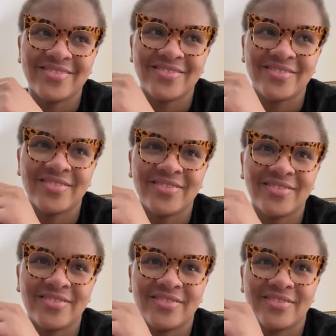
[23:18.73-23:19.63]
I have never
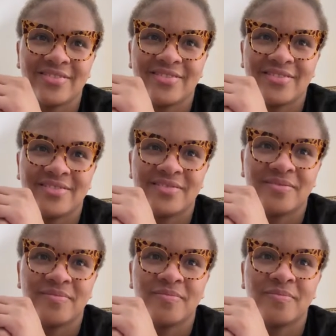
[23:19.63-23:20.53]
been able to get purple
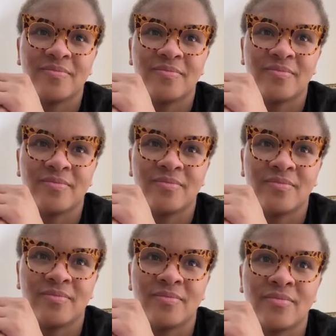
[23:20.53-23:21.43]
because I ain't tried blonde
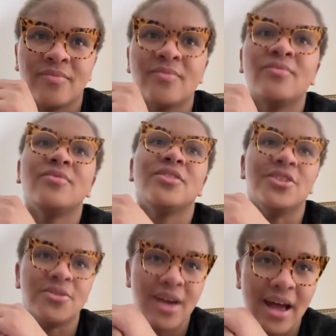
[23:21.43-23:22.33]
in a long time.
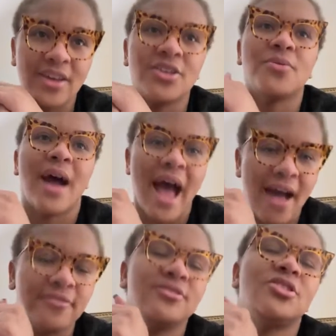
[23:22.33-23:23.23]
You
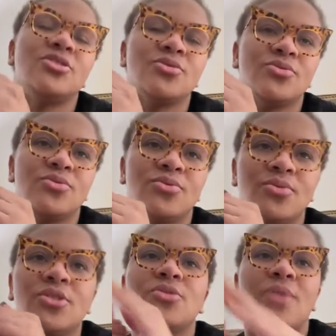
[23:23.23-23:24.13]
have
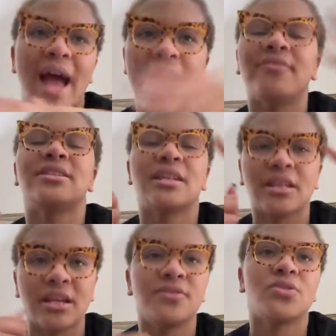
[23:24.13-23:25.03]
to
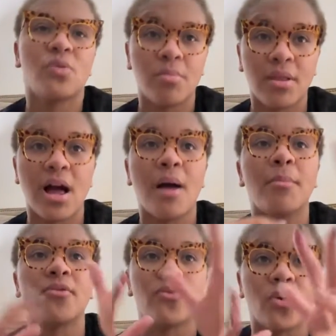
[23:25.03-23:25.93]
lift to a blonde
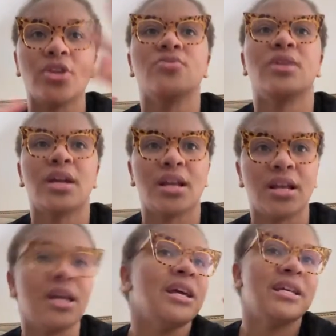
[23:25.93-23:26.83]
before you
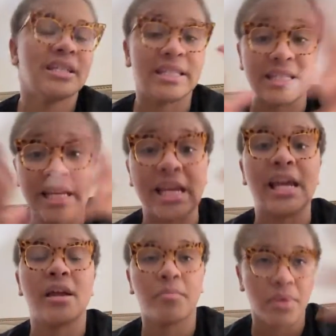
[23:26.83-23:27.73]
can
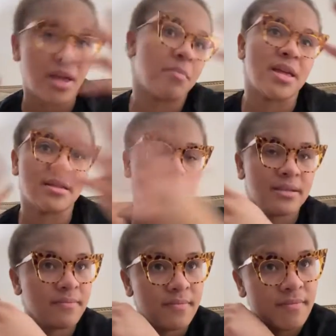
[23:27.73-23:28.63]
see pigments.